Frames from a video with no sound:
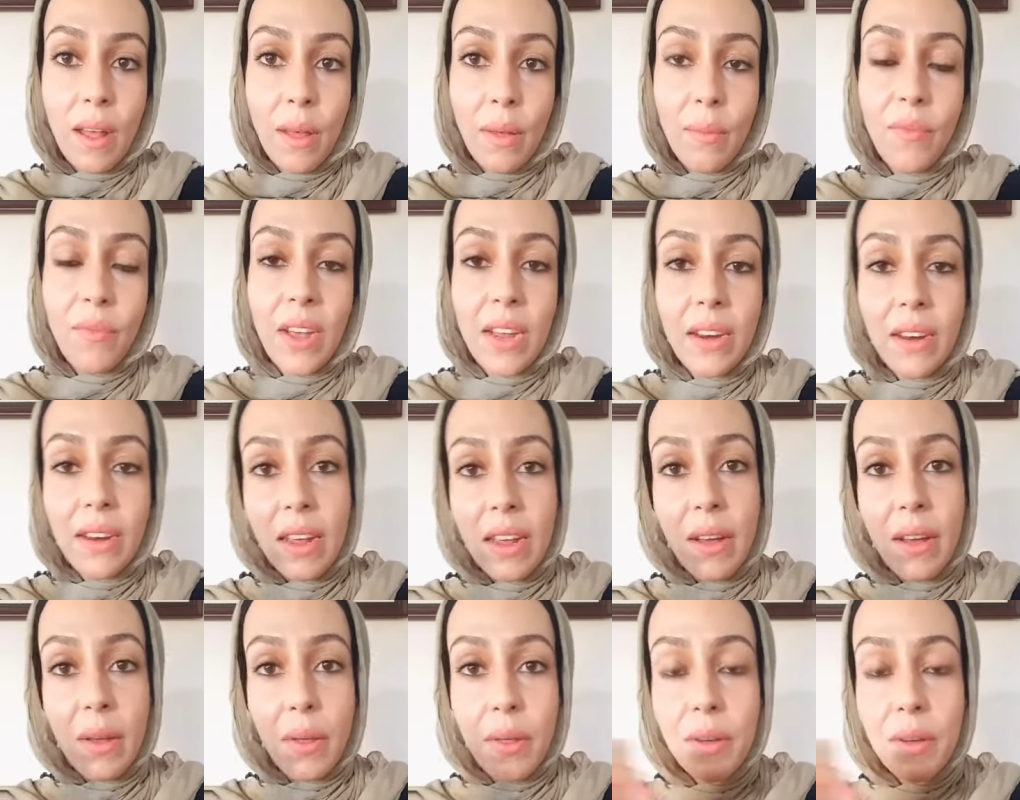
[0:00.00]

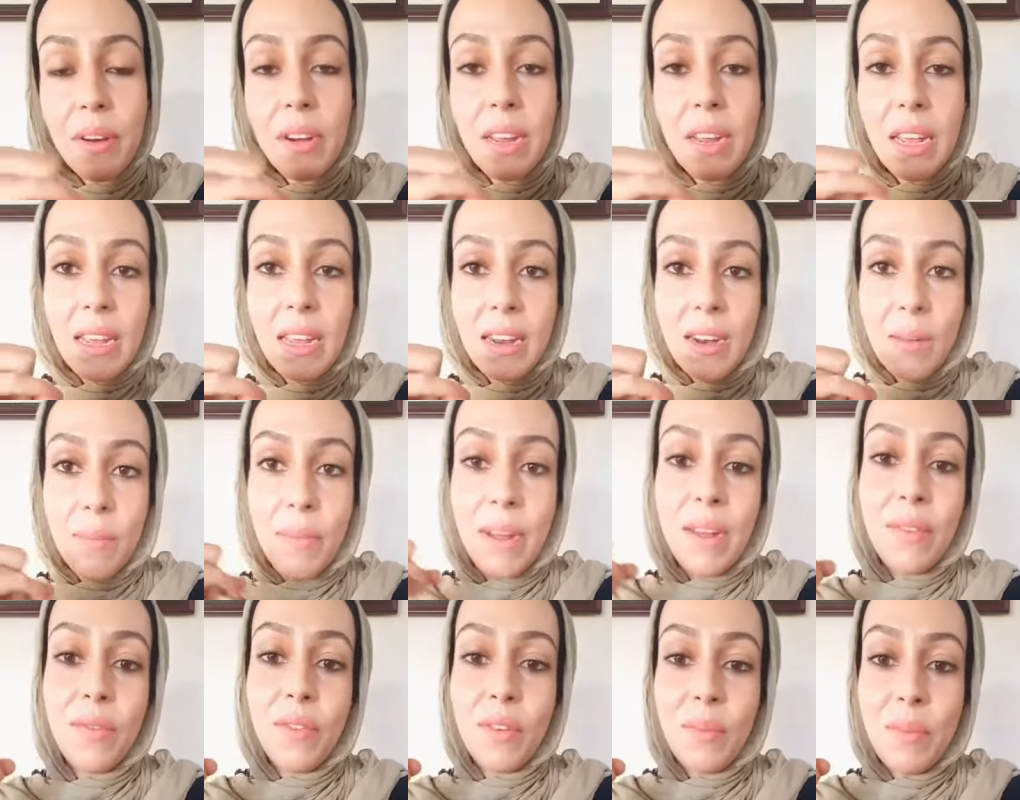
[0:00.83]
finding a 30 and
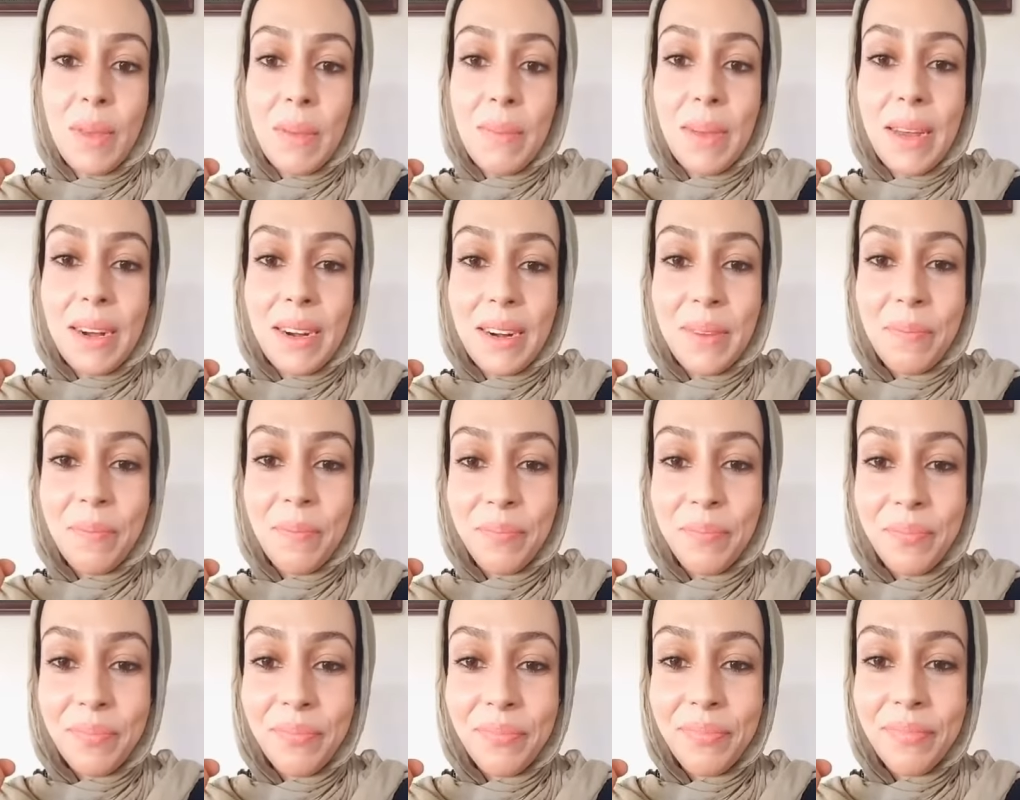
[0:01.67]
above would be better.
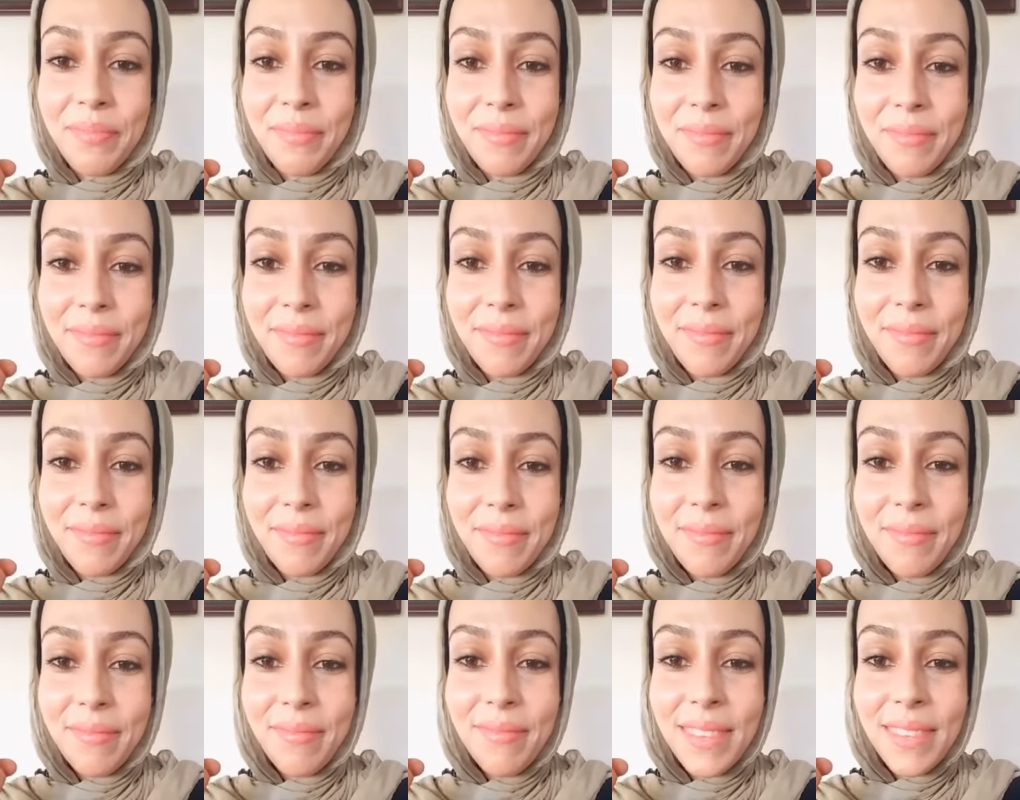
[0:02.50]

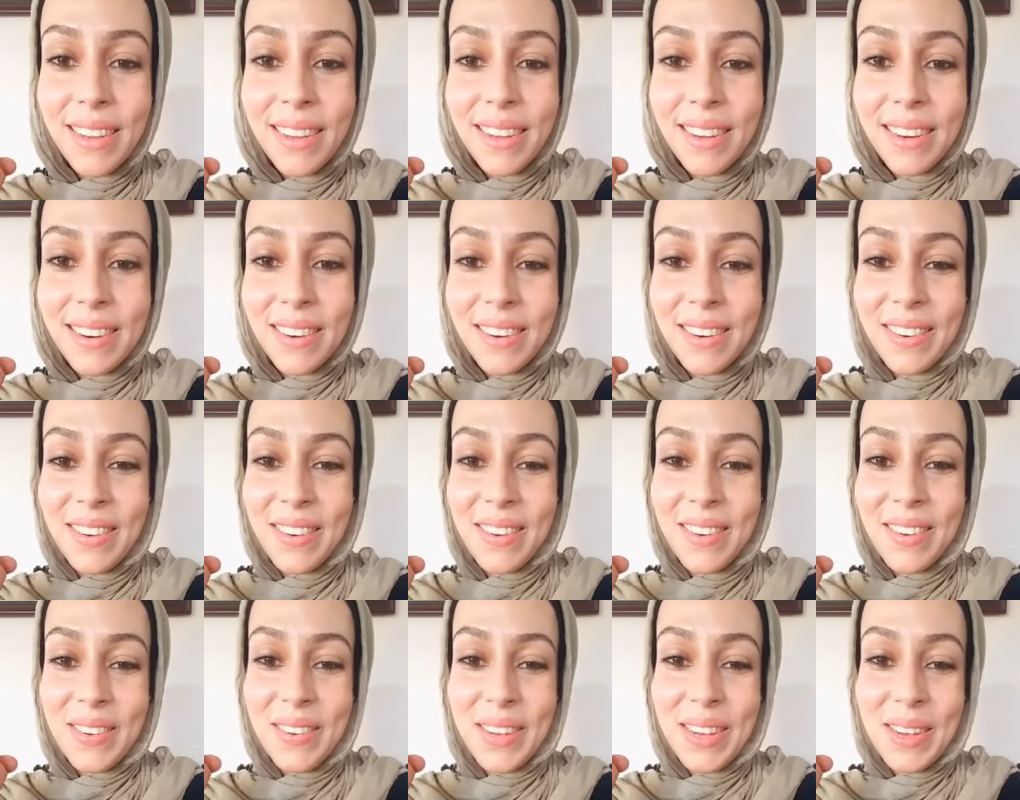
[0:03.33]

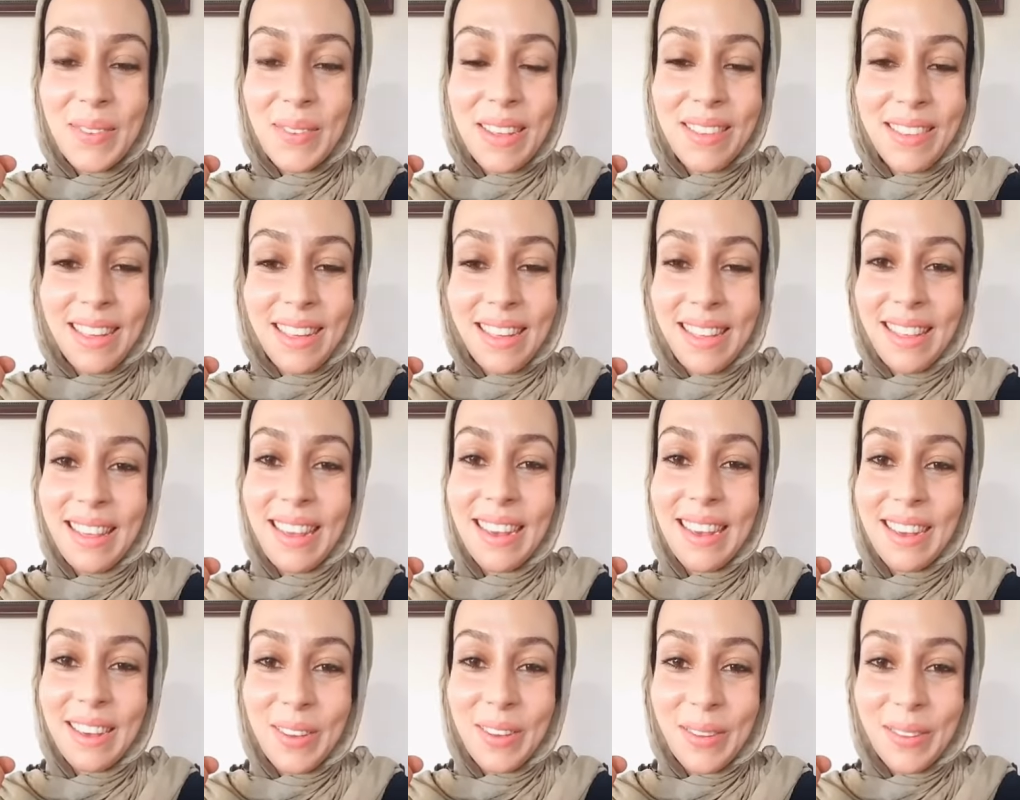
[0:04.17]
You're doing amazing.
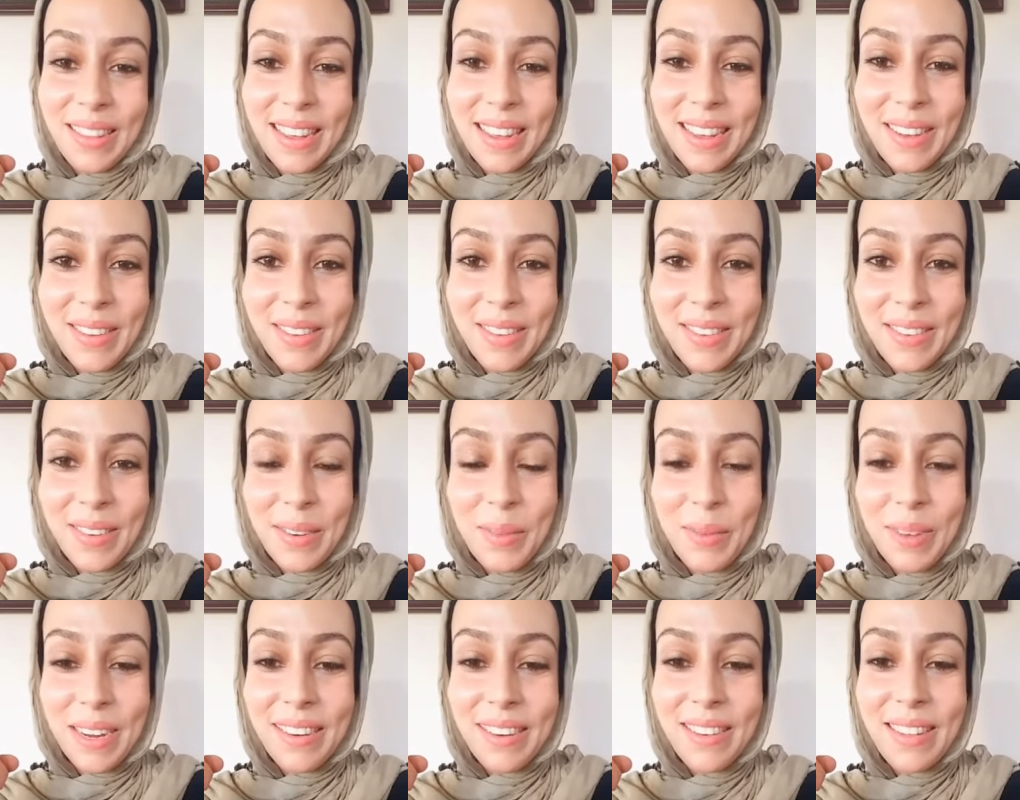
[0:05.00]
Thank you so
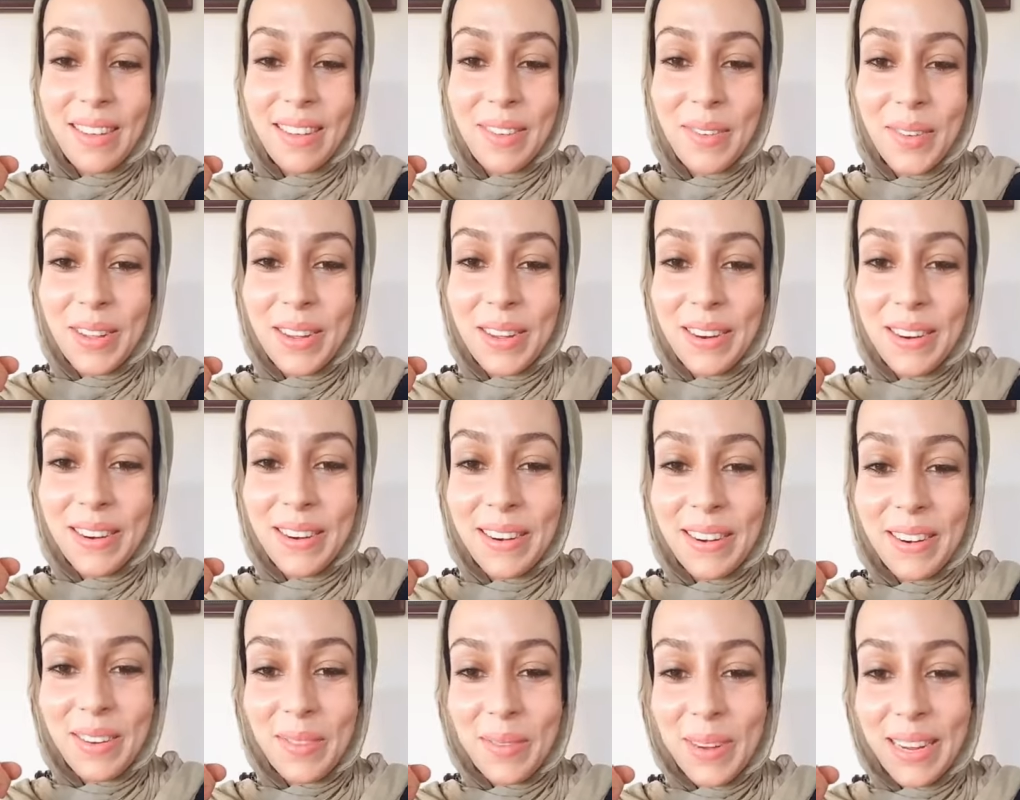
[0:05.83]
much. Thanks for the
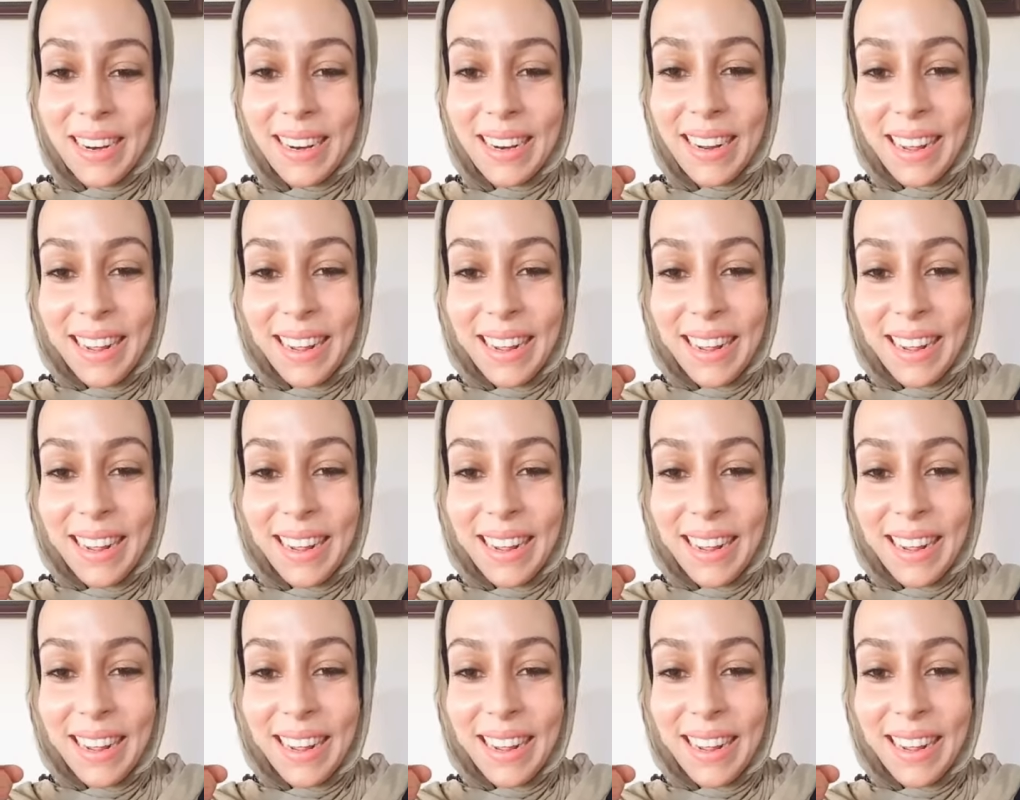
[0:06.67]
encouragement.